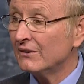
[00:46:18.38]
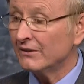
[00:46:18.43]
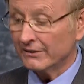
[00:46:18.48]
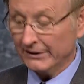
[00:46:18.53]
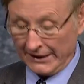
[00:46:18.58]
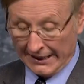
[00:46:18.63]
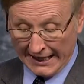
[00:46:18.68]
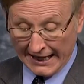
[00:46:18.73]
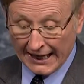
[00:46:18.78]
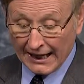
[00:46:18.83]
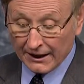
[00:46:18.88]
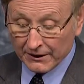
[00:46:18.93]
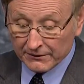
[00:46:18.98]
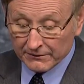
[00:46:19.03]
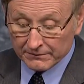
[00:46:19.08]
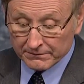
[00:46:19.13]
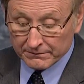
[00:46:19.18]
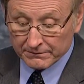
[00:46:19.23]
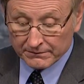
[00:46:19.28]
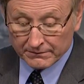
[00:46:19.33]
Yeah.
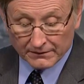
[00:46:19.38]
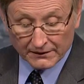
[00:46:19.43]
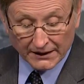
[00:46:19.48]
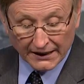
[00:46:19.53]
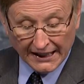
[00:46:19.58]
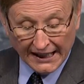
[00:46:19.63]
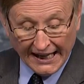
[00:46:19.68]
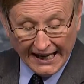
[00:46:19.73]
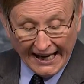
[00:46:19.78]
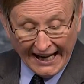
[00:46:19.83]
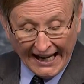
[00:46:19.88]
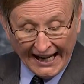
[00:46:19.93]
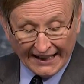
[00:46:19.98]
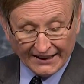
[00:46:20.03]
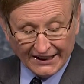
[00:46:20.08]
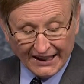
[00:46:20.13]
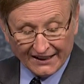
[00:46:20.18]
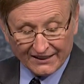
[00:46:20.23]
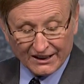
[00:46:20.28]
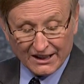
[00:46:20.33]

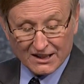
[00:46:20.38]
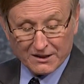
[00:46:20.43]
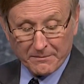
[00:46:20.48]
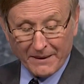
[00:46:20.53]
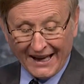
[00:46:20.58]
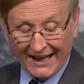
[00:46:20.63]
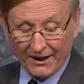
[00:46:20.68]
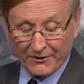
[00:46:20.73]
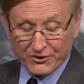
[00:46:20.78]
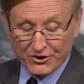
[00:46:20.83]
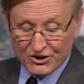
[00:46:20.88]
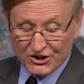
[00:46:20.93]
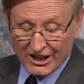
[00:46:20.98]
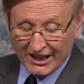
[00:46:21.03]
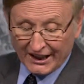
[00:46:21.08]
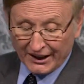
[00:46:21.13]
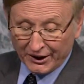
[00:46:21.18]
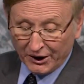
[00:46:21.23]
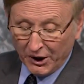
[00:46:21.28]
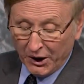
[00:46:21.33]
And yet this man of
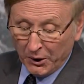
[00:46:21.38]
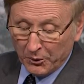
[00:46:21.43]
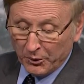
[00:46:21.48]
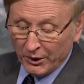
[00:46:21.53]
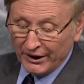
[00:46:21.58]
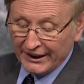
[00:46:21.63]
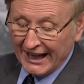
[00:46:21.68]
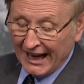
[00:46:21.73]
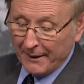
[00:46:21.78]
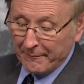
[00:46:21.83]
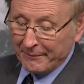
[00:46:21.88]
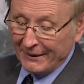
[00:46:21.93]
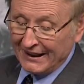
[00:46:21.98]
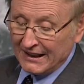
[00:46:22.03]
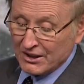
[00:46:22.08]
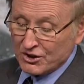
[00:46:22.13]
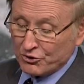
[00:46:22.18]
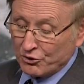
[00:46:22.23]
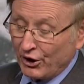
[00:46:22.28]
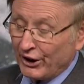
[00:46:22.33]
sin will not be
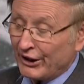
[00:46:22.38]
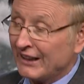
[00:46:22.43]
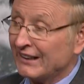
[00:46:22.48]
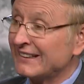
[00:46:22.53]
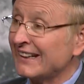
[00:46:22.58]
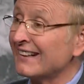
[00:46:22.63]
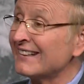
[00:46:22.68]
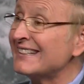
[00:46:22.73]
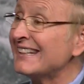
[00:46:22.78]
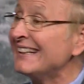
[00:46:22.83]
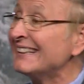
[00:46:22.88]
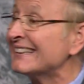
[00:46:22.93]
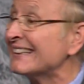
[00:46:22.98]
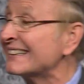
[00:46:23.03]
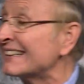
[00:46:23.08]
destroyed until Jesus